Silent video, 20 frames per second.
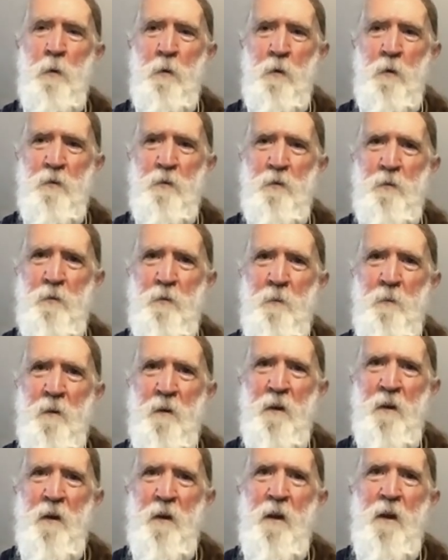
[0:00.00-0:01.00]
birds.
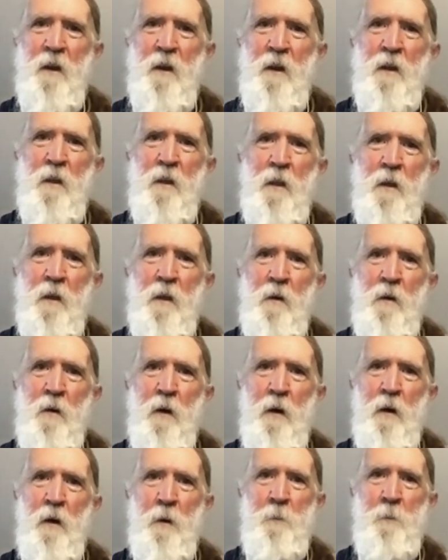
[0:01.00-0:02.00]

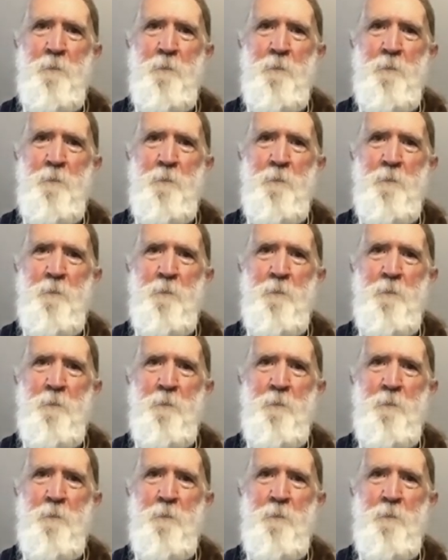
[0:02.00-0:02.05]
They're